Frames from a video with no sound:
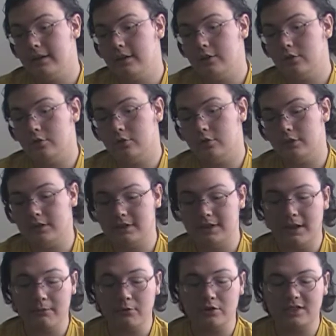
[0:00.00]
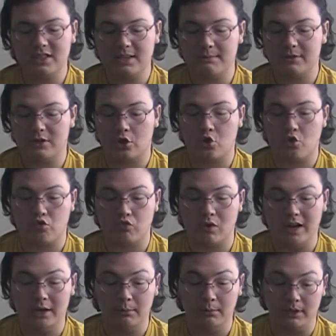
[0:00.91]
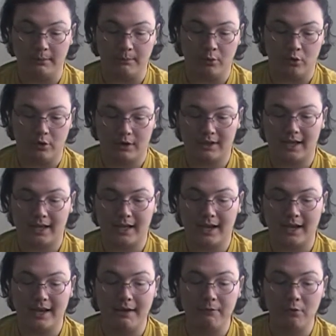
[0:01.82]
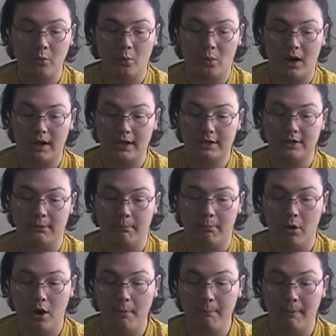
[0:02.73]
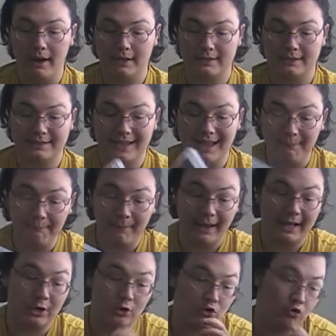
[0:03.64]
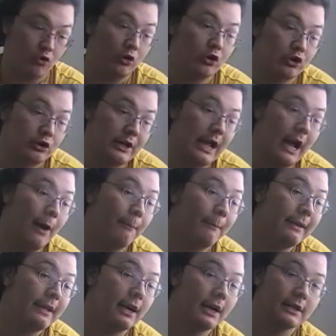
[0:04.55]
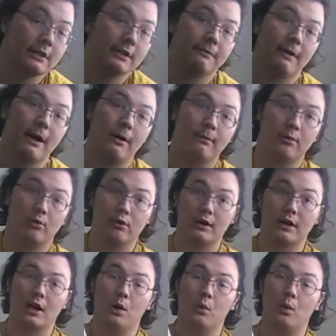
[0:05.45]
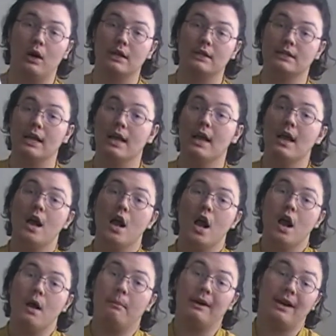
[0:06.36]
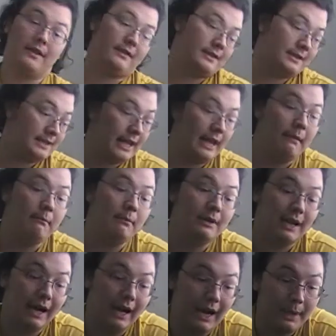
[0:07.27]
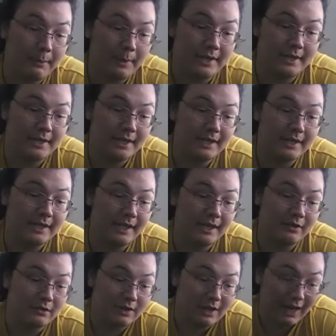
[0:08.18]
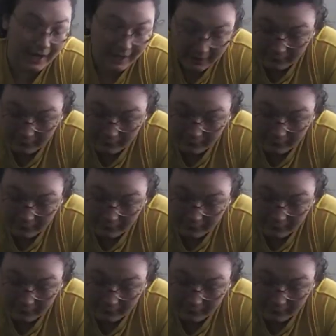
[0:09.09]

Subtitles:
it never seems incredibly boring. Like, I never wanted to set my controller down because of how boring it was. But at the same time, it did get kind